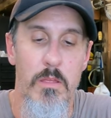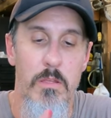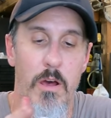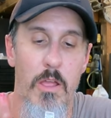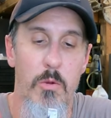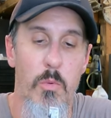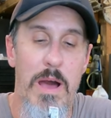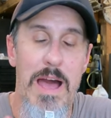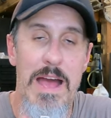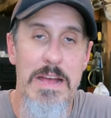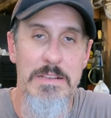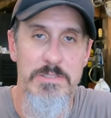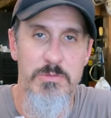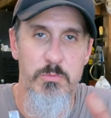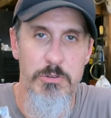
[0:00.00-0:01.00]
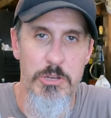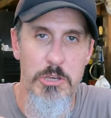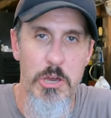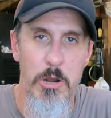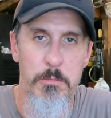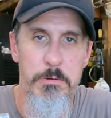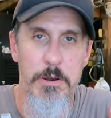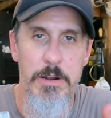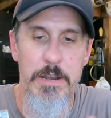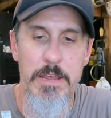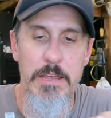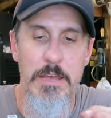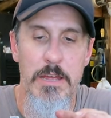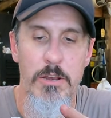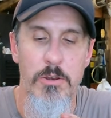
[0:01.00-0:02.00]
Otherwise, when you go to put it
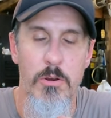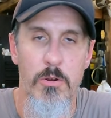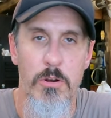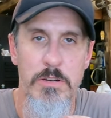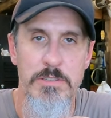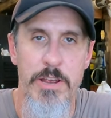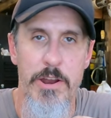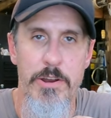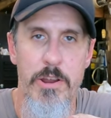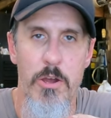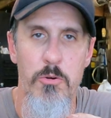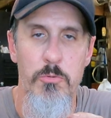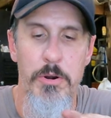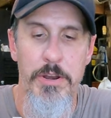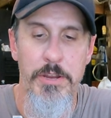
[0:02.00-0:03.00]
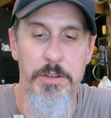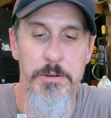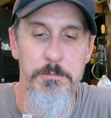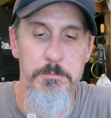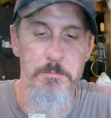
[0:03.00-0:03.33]
in, you're going to tear your O-ring.